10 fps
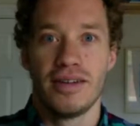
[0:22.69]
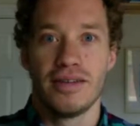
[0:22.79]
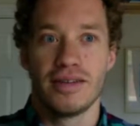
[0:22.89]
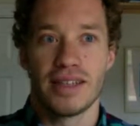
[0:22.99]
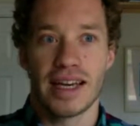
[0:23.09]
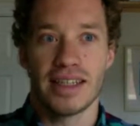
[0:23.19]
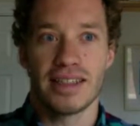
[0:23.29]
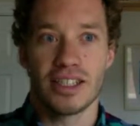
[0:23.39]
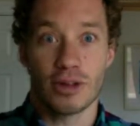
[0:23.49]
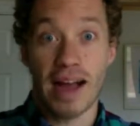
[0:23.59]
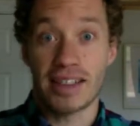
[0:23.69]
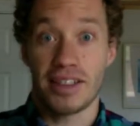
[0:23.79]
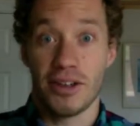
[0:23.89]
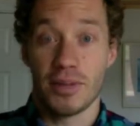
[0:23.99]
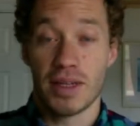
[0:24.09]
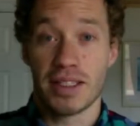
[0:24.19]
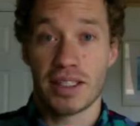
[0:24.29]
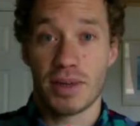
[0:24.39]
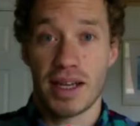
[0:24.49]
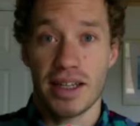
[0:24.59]
get attracted to your business
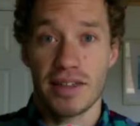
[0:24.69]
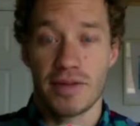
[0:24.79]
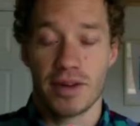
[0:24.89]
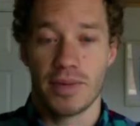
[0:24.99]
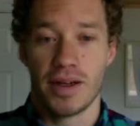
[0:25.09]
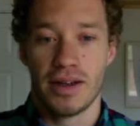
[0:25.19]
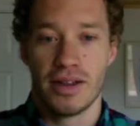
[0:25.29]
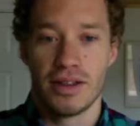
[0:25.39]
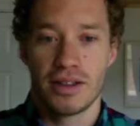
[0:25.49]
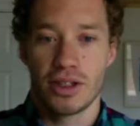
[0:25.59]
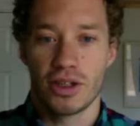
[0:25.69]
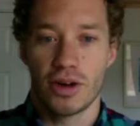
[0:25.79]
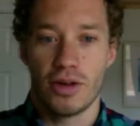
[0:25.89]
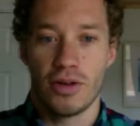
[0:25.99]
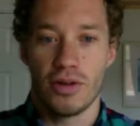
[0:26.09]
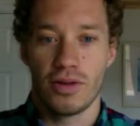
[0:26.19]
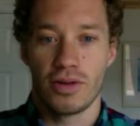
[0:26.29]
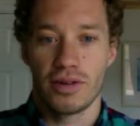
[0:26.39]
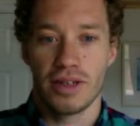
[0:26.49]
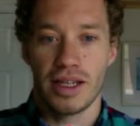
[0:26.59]
because of them. So
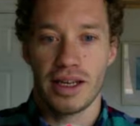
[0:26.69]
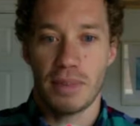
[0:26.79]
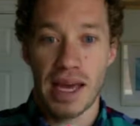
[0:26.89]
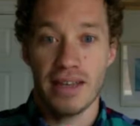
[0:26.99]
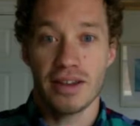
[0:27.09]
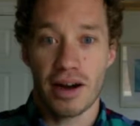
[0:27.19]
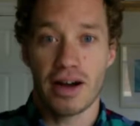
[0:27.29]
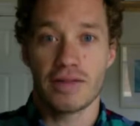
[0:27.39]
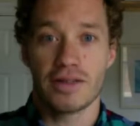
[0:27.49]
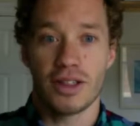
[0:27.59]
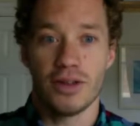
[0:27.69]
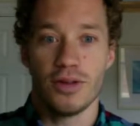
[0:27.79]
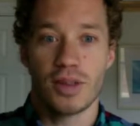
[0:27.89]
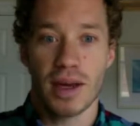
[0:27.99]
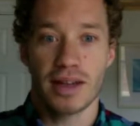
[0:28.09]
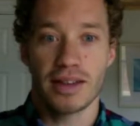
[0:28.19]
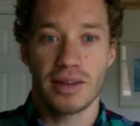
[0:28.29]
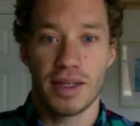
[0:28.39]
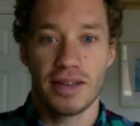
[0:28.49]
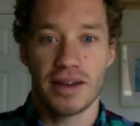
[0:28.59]
it pays off to spend a little
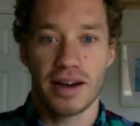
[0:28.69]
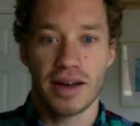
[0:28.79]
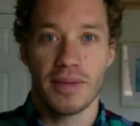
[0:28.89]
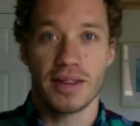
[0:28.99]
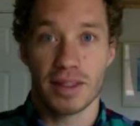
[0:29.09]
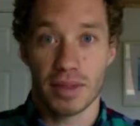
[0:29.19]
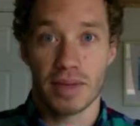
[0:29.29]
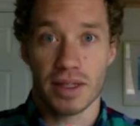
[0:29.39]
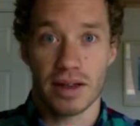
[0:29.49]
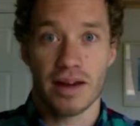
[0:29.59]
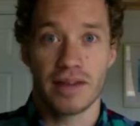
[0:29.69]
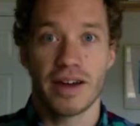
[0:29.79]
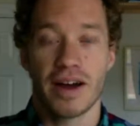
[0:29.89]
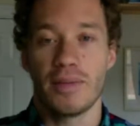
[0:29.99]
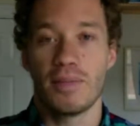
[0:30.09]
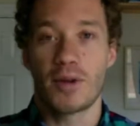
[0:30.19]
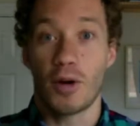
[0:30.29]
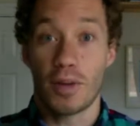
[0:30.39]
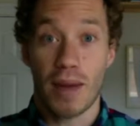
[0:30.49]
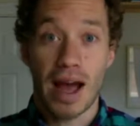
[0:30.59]
bit of time, and sometimes a lot of time,
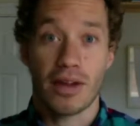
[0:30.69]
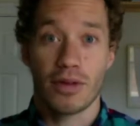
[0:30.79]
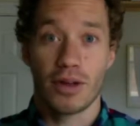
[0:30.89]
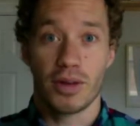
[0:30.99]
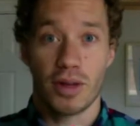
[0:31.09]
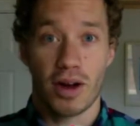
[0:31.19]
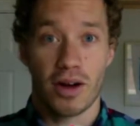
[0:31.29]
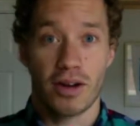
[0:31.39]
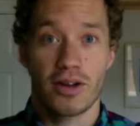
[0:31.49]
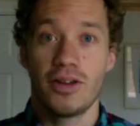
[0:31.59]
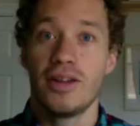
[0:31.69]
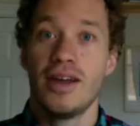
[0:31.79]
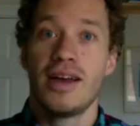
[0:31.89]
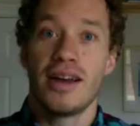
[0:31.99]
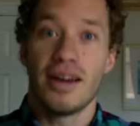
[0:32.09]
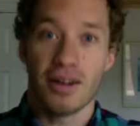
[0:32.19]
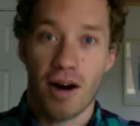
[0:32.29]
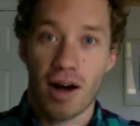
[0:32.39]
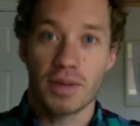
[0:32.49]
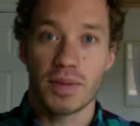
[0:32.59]
going back through your blog article and
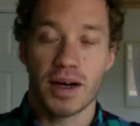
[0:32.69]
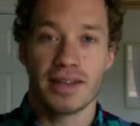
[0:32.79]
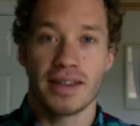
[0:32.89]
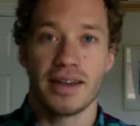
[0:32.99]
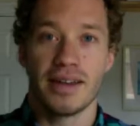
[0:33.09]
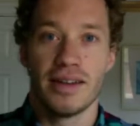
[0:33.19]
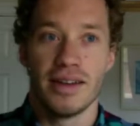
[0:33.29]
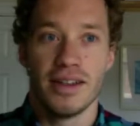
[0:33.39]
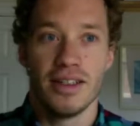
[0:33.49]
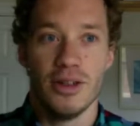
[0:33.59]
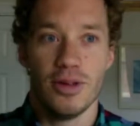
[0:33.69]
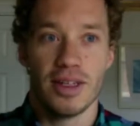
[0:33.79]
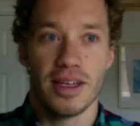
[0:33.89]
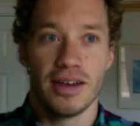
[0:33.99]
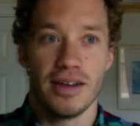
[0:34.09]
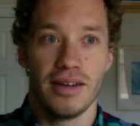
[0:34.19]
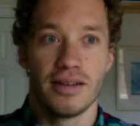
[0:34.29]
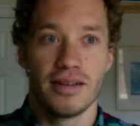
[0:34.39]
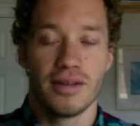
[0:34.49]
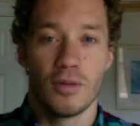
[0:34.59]
optimizing it using
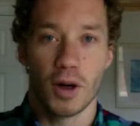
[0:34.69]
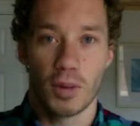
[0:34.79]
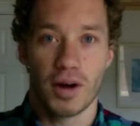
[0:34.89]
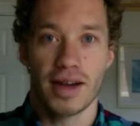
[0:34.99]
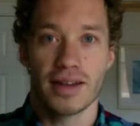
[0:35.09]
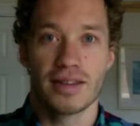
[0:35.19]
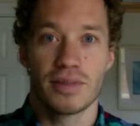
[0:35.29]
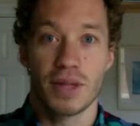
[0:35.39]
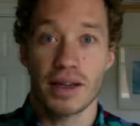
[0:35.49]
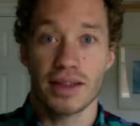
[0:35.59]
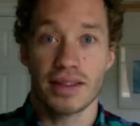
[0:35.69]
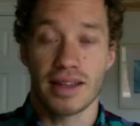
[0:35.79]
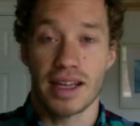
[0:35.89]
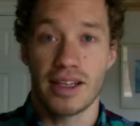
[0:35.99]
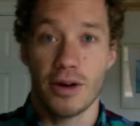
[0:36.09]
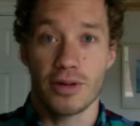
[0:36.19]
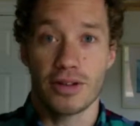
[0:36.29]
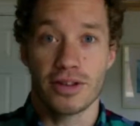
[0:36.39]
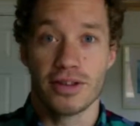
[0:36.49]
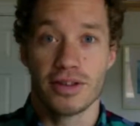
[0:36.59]
WordPress plugins like
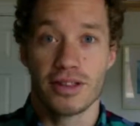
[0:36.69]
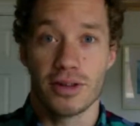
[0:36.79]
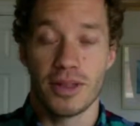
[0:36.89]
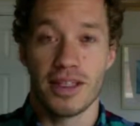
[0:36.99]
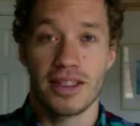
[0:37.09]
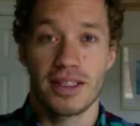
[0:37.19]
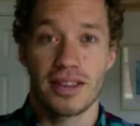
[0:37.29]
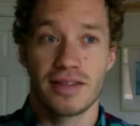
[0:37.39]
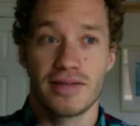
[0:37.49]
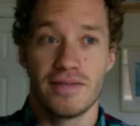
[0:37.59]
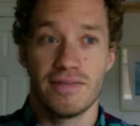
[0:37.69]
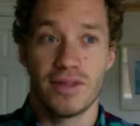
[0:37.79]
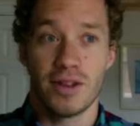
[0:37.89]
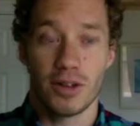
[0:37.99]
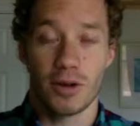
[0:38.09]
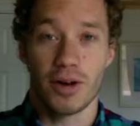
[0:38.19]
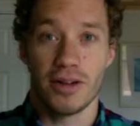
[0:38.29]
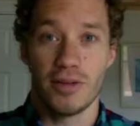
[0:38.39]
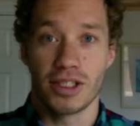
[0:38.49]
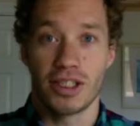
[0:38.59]
Yoast. So in this tutorial,
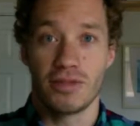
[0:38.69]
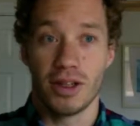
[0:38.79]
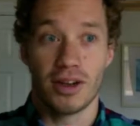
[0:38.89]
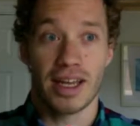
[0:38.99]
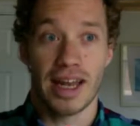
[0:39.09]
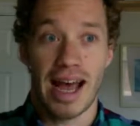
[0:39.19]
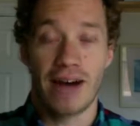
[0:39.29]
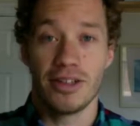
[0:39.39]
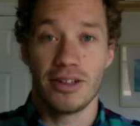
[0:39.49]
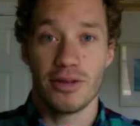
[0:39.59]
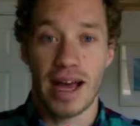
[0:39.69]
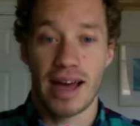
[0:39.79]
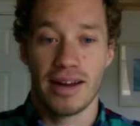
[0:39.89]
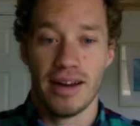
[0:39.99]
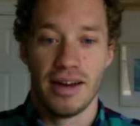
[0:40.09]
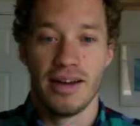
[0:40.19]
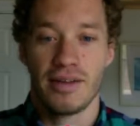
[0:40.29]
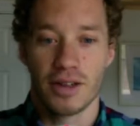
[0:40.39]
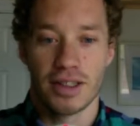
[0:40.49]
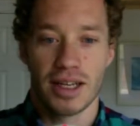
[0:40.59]
we'll look at how to do that.
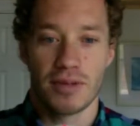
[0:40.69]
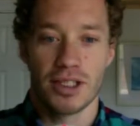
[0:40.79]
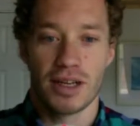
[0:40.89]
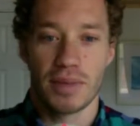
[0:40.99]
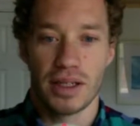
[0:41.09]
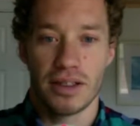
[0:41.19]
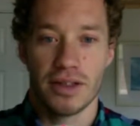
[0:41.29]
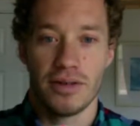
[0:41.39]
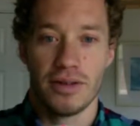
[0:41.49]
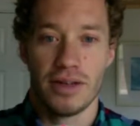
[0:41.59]
First thing we'll jump into